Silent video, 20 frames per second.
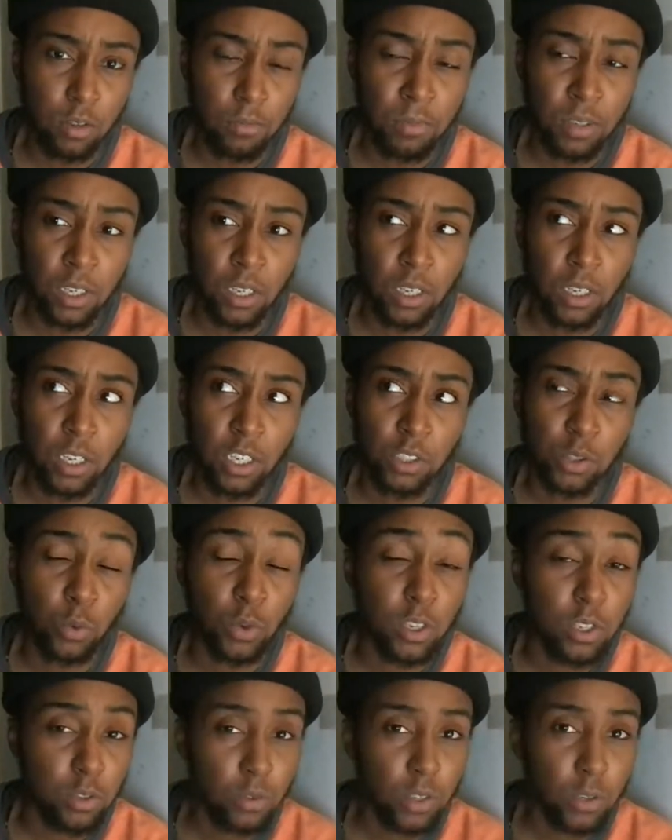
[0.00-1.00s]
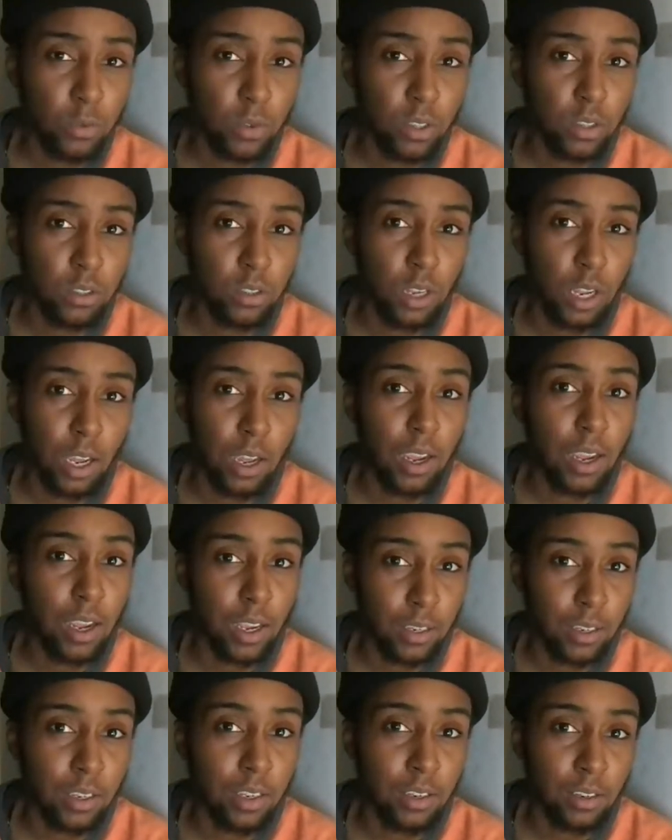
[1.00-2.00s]
But in 2021, I
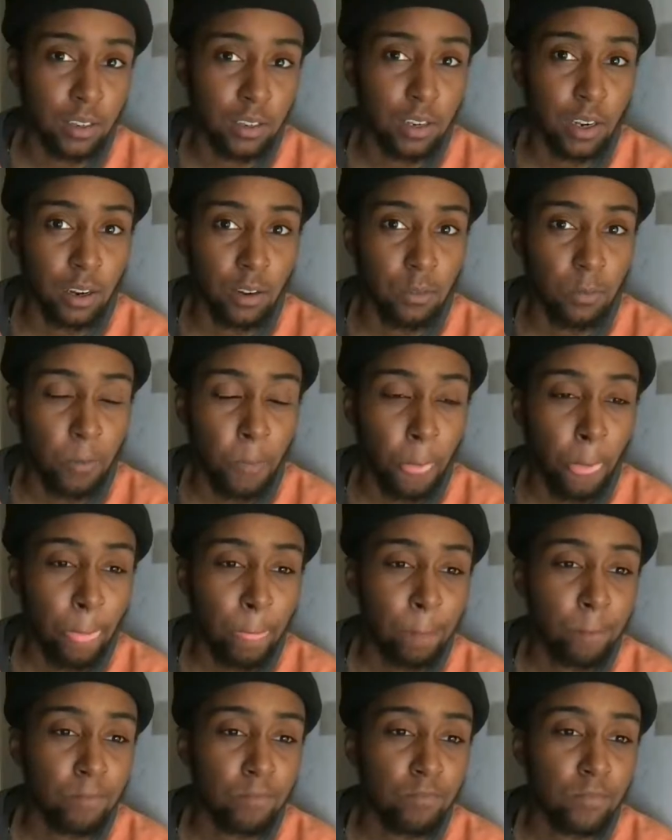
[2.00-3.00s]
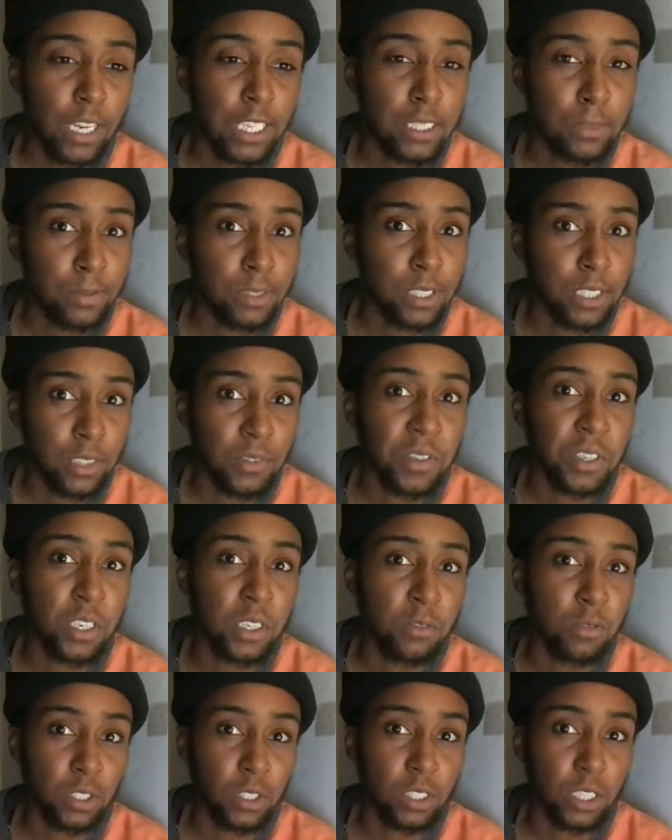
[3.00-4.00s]
had to get an account specifically
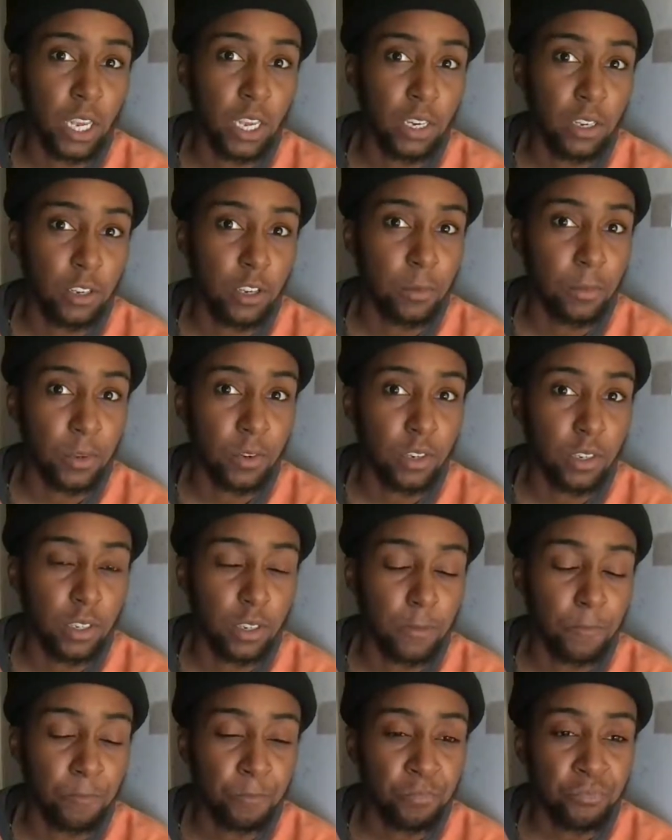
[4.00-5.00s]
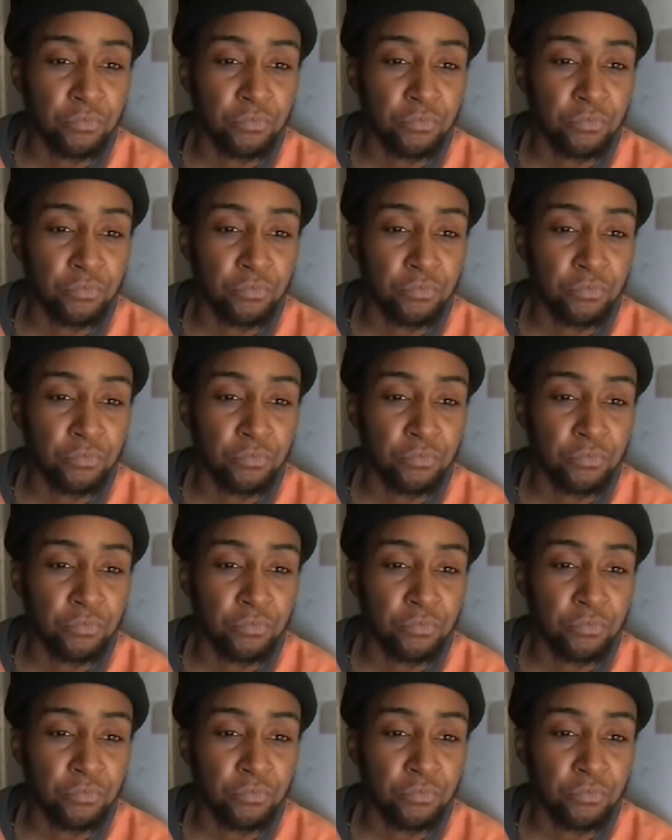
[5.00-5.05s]
for skating community.